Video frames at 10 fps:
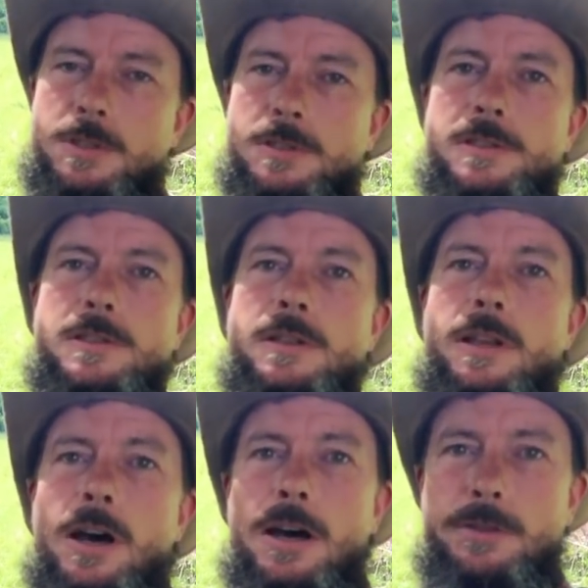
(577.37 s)
just
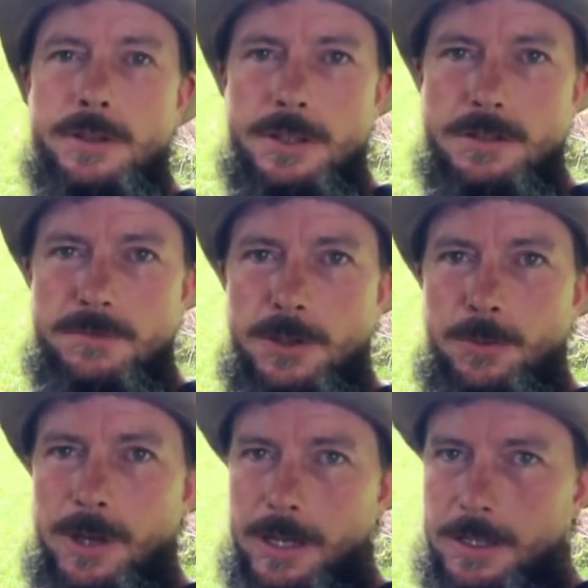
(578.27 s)
loving this
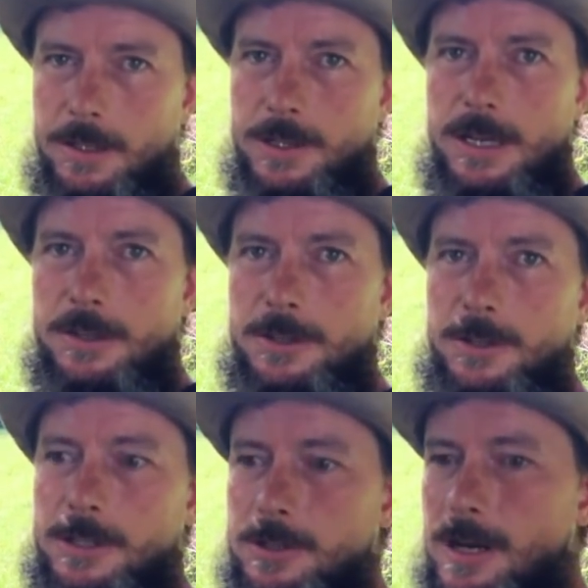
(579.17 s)
field back here. They are
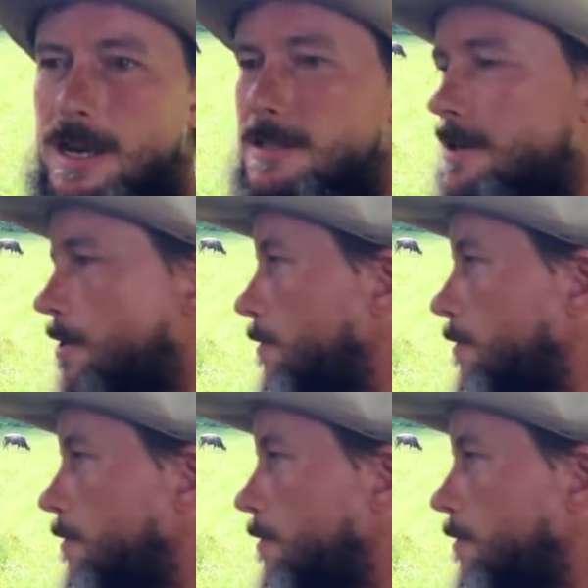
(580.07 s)
going crazy